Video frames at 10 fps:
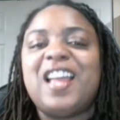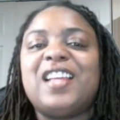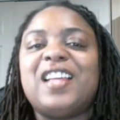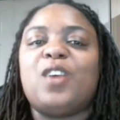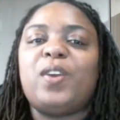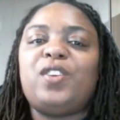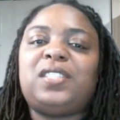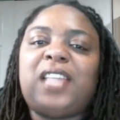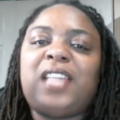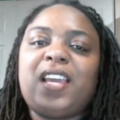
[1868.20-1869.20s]
So when
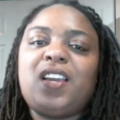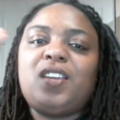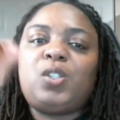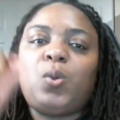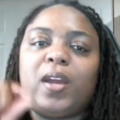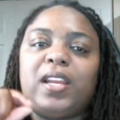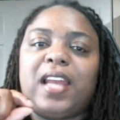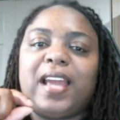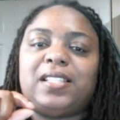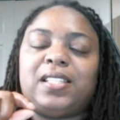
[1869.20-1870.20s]
you take
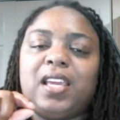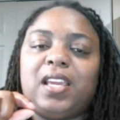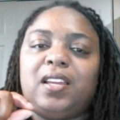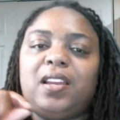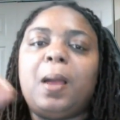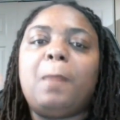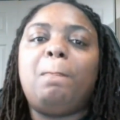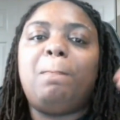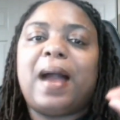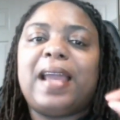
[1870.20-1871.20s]
2019
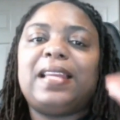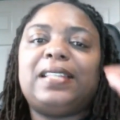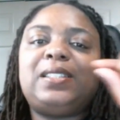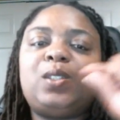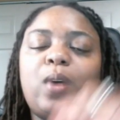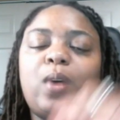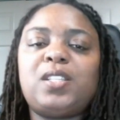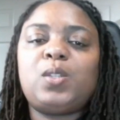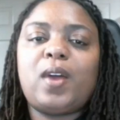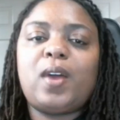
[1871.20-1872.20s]
minus
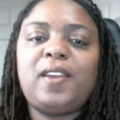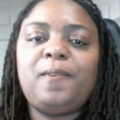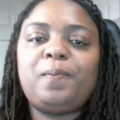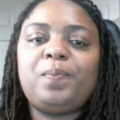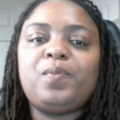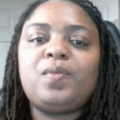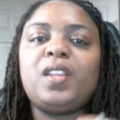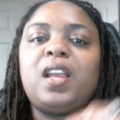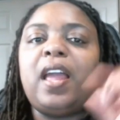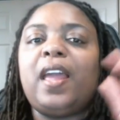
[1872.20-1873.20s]
2020,
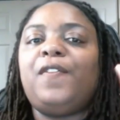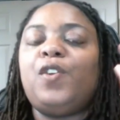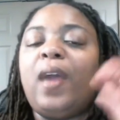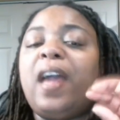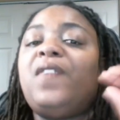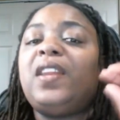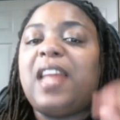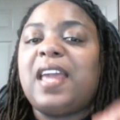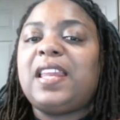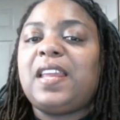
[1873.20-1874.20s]
if you have a
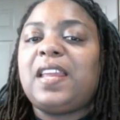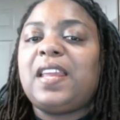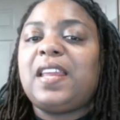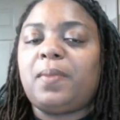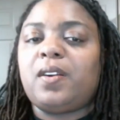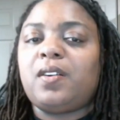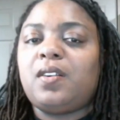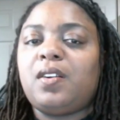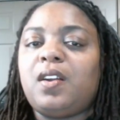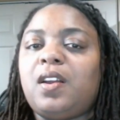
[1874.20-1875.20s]
negative number,
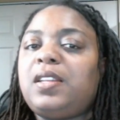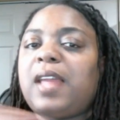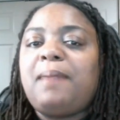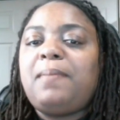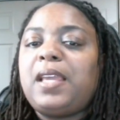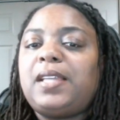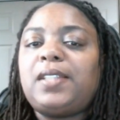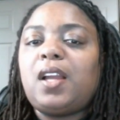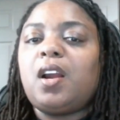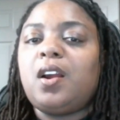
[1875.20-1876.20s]
that means
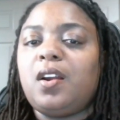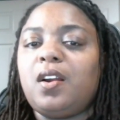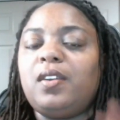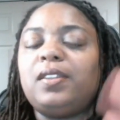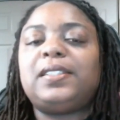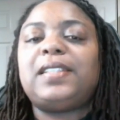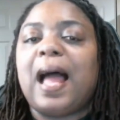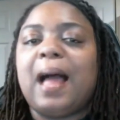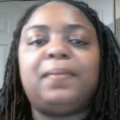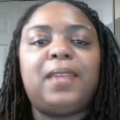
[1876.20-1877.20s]

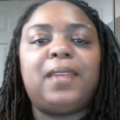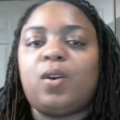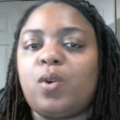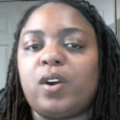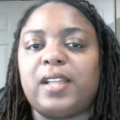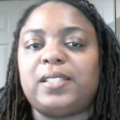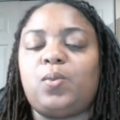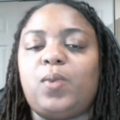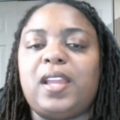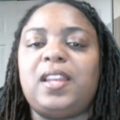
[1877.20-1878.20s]
stop, that quarter
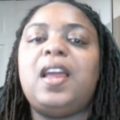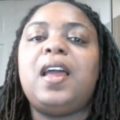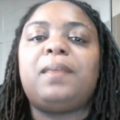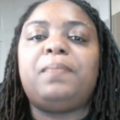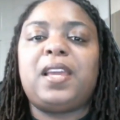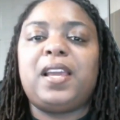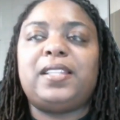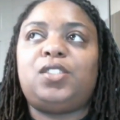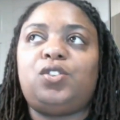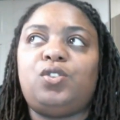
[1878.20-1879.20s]
doesn't win
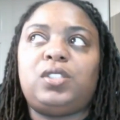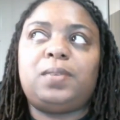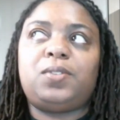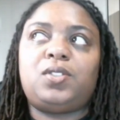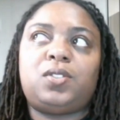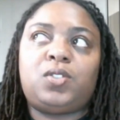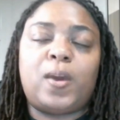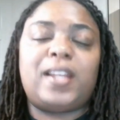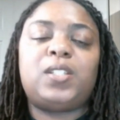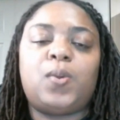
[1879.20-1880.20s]
because you said
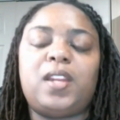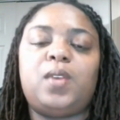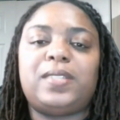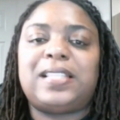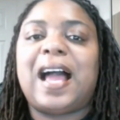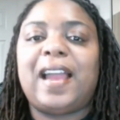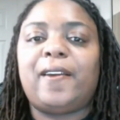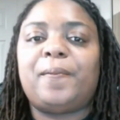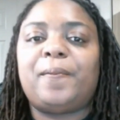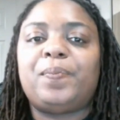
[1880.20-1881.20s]
2020 was higher.